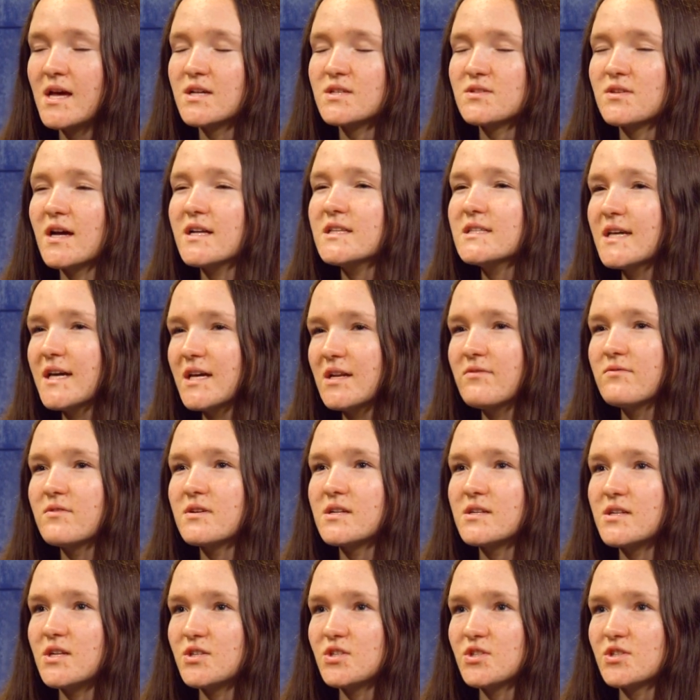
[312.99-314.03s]
So that's kind of what
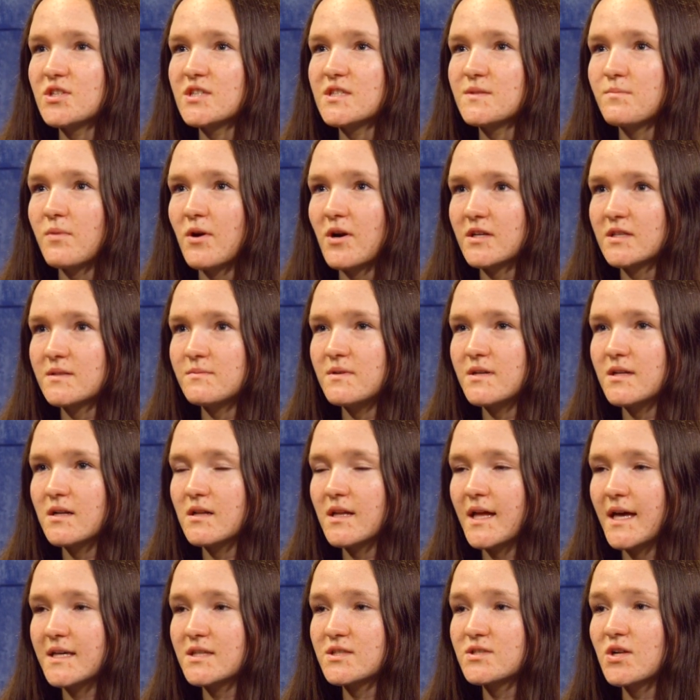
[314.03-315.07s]
initially sparked me to
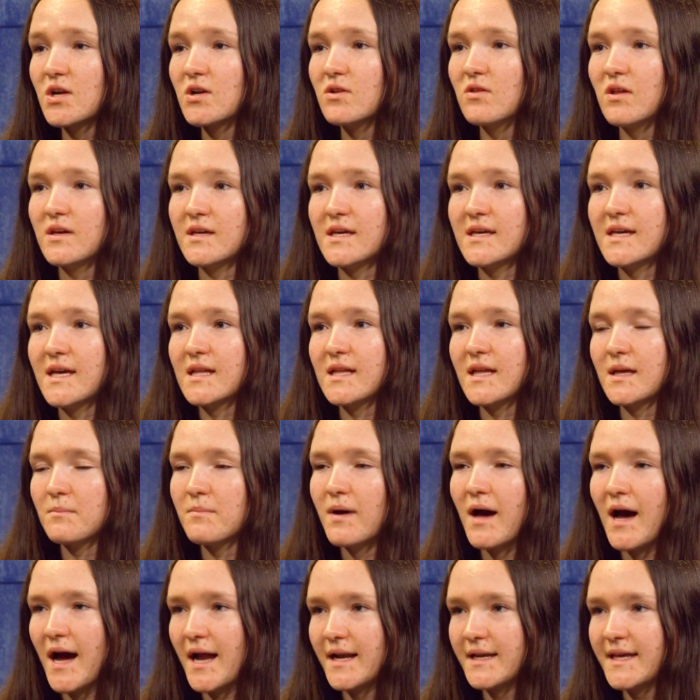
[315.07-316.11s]
like start looking at like
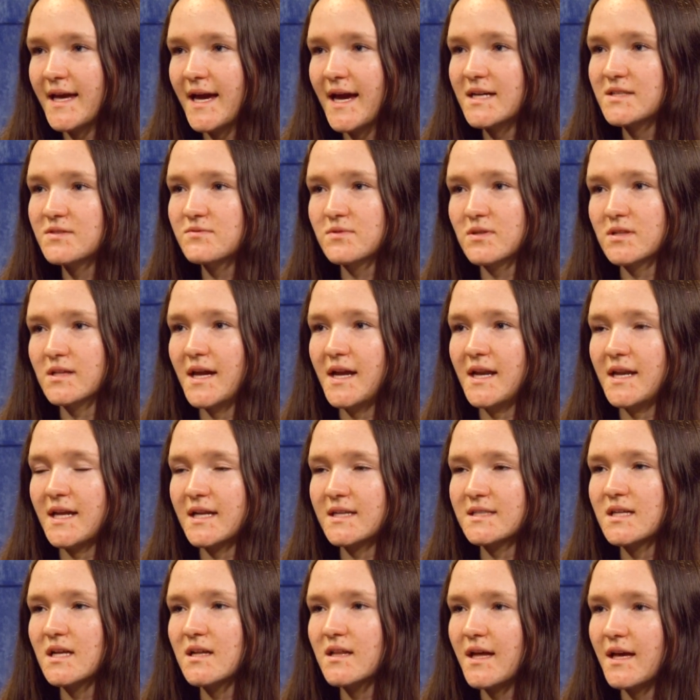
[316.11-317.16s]
podcasts
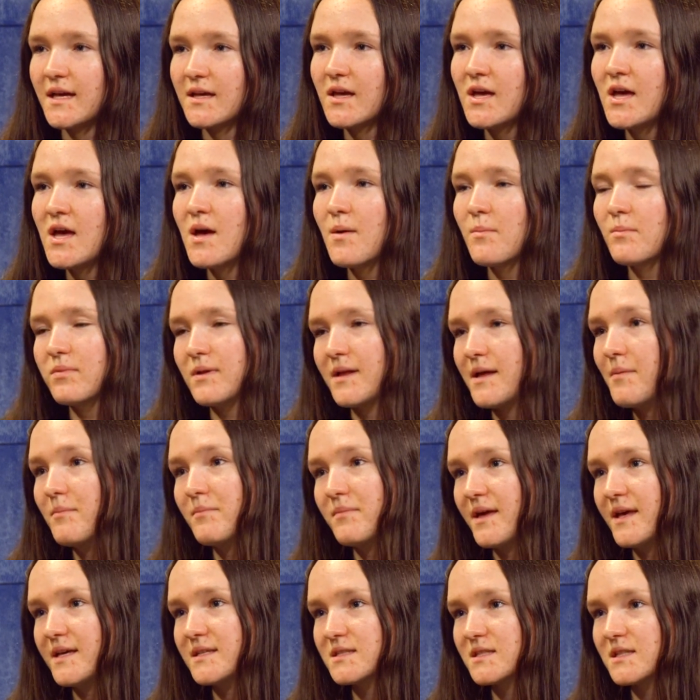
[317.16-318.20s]
relating to like
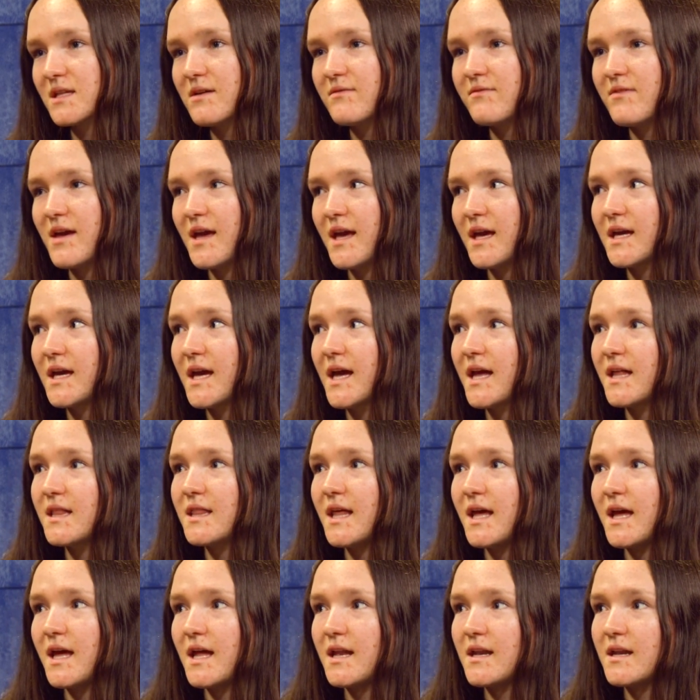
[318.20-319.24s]
plant-based living, and
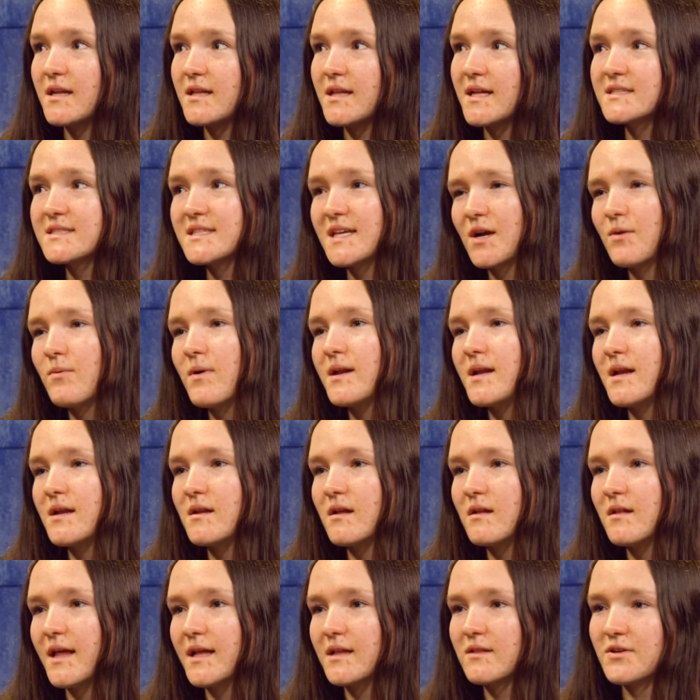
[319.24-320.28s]
then that segued
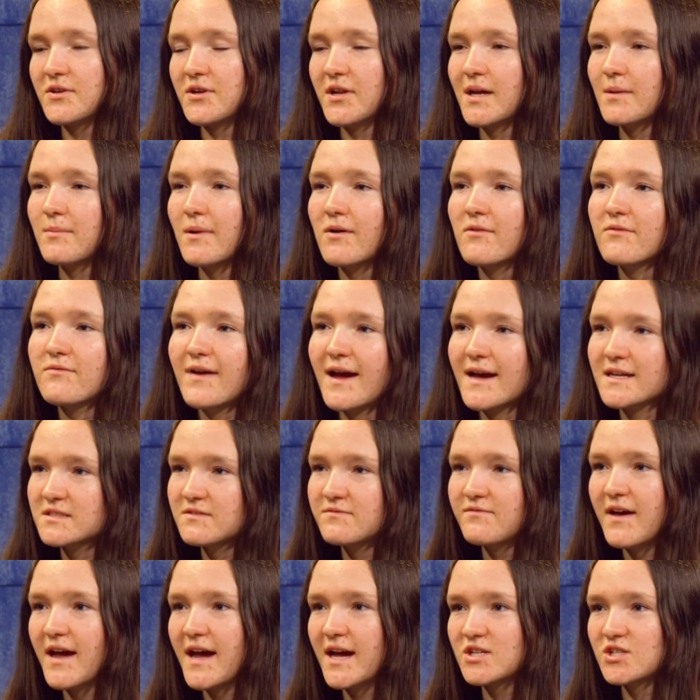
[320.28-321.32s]
into like learning about
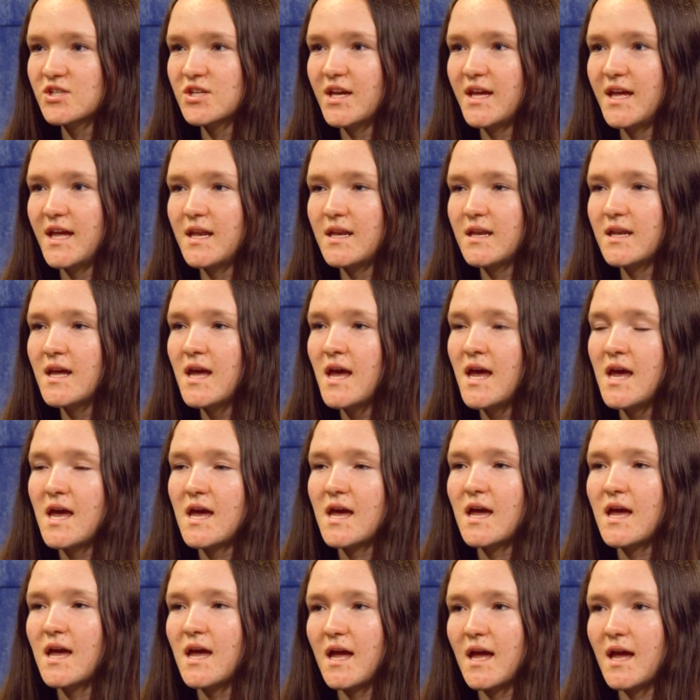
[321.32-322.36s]
fast fashion
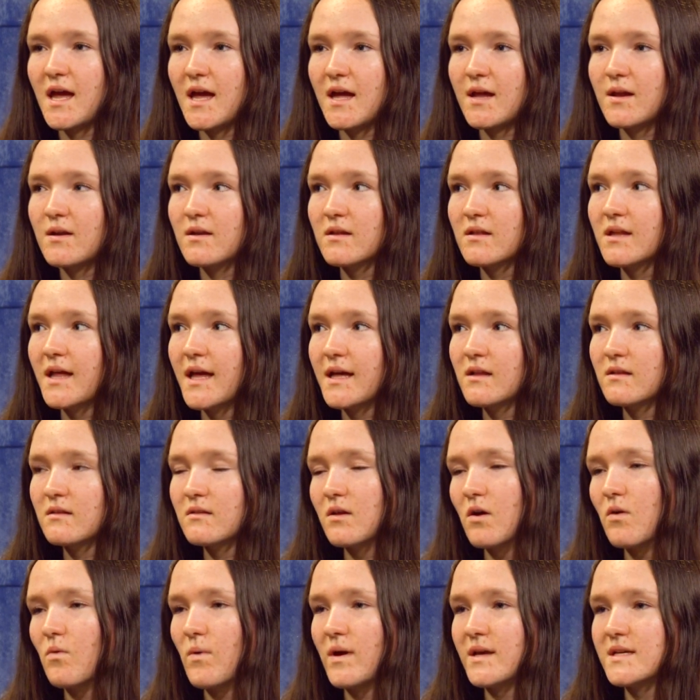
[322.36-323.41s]
and like
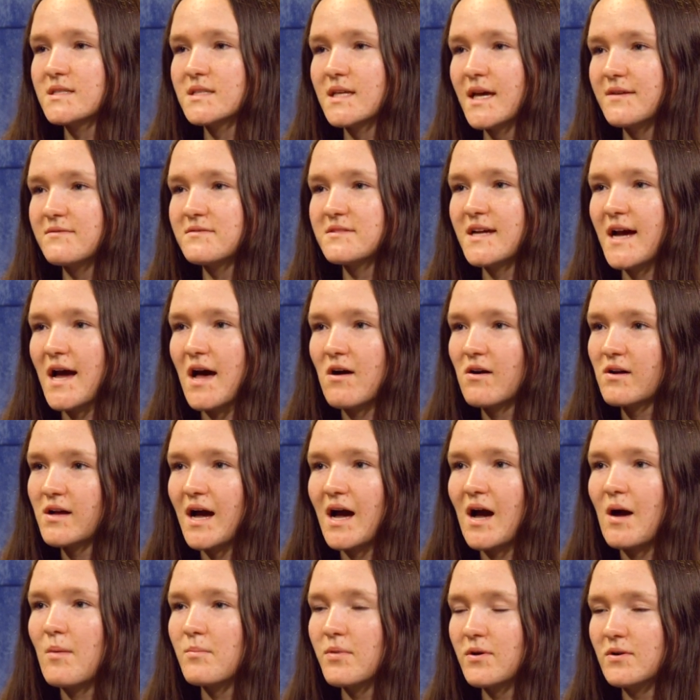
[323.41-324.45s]
low waste lifestyle,
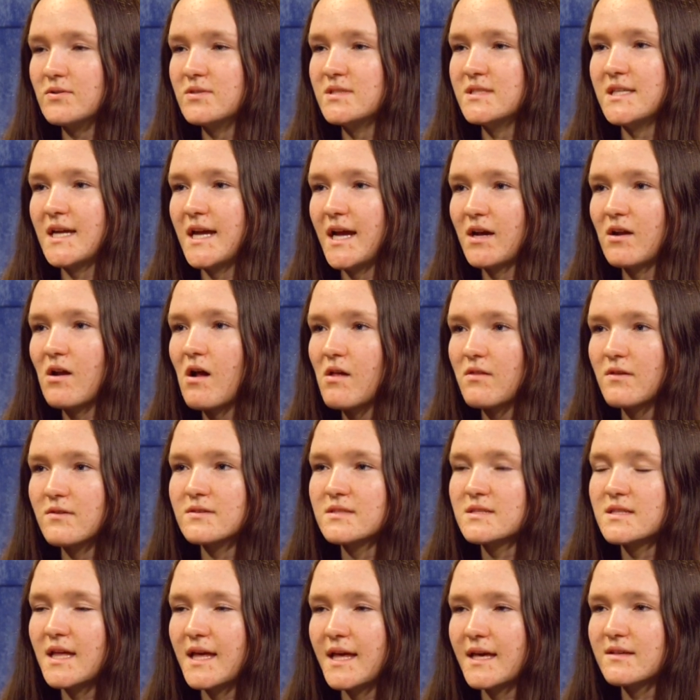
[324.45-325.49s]
composting, and all
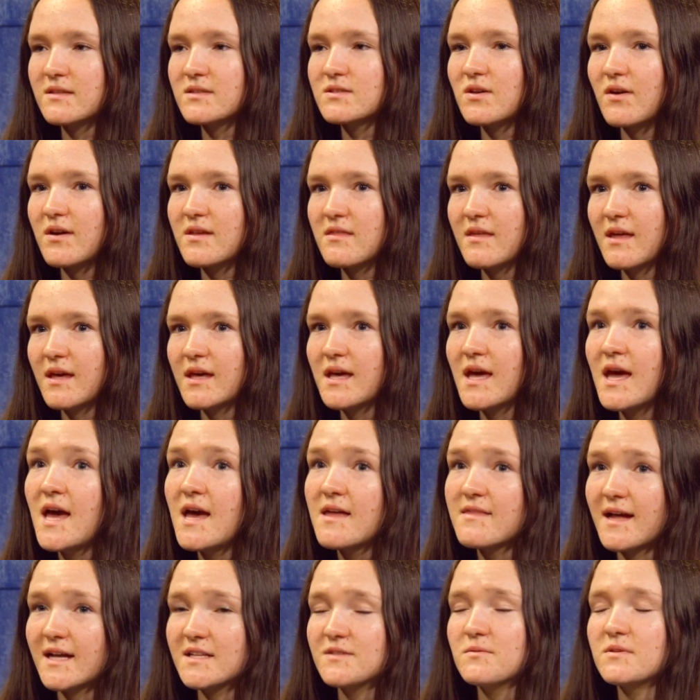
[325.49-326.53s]
those things. So I think
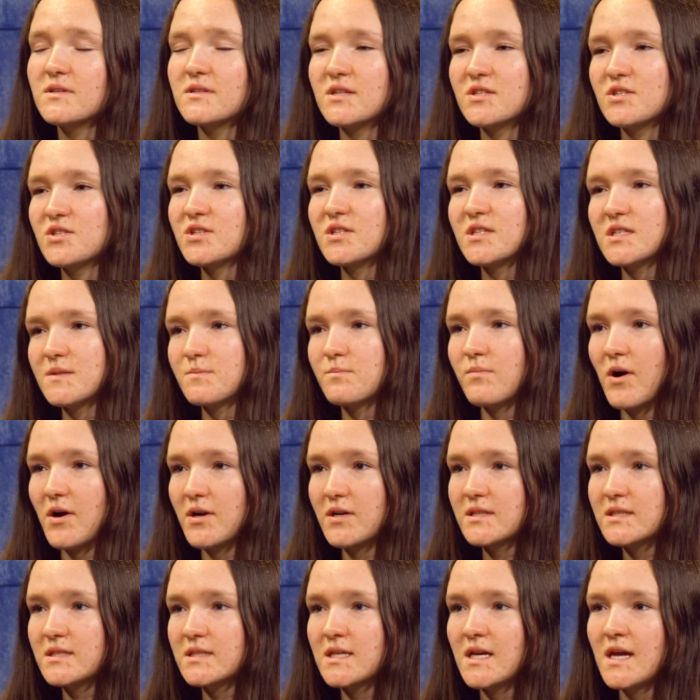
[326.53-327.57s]
that's what initially
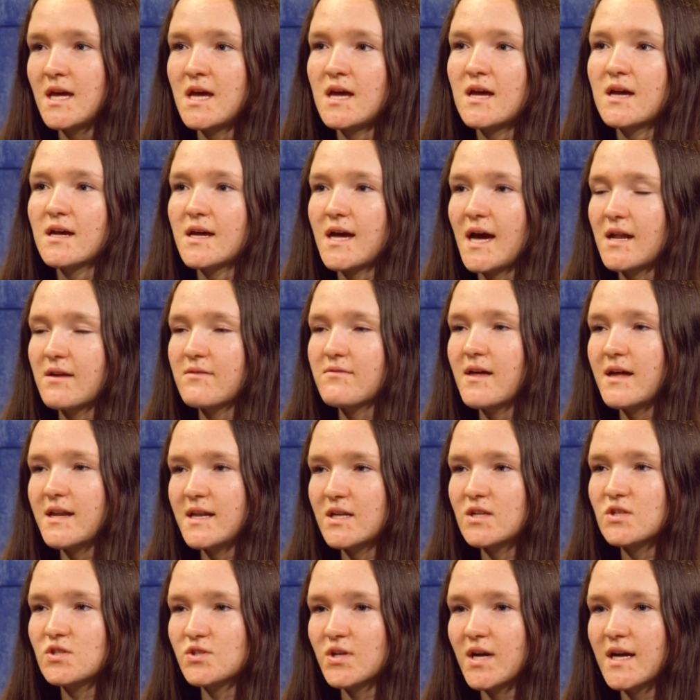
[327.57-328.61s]
sparked kind of that
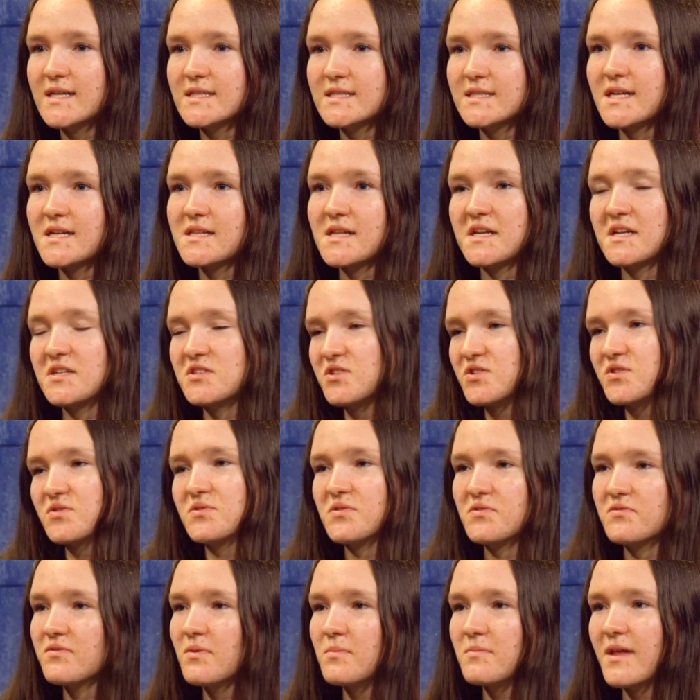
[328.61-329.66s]
interest, and then it just
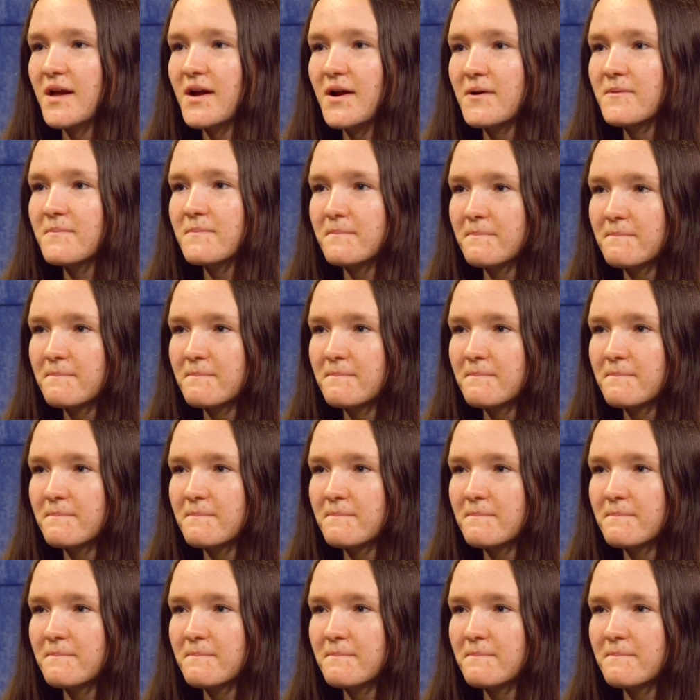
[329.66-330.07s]
grew from there.